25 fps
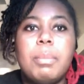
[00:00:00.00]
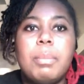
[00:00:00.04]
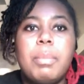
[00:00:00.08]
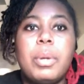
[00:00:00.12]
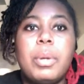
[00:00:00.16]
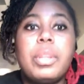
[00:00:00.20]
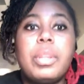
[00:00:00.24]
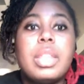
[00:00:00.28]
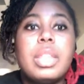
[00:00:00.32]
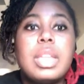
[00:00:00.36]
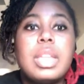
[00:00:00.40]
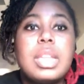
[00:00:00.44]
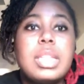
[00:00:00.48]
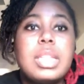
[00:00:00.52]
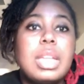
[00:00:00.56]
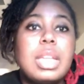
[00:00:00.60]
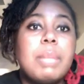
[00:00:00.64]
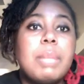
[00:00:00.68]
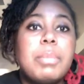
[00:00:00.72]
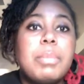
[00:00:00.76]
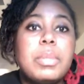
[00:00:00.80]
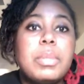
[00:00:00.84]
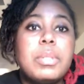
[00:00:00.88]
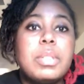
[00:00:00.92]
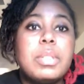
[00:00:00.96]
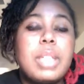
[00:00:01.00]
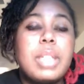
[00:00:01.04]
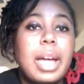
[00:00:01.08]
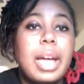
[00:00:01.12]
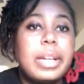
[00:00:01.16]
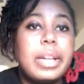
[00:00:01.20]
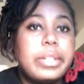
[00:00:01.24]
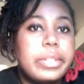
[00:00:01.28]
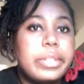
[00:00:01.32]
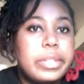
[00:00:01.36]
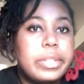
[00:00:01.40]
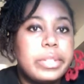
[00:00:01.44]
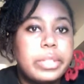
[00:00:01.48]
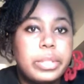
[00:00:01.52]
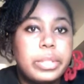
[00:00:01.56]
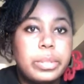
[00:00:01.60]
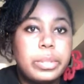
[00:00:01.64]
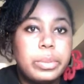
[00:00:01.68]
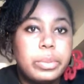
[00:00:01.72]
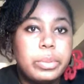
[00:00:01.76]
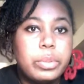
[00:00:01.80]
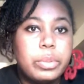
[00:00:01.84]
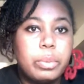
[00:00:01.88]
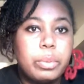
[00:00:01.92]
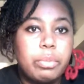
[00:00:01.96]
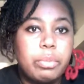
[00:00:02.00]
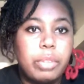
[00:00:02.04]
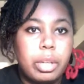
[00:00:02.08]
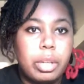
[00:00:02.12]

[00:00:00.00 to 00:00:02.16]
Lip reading: Both of the examples I just used were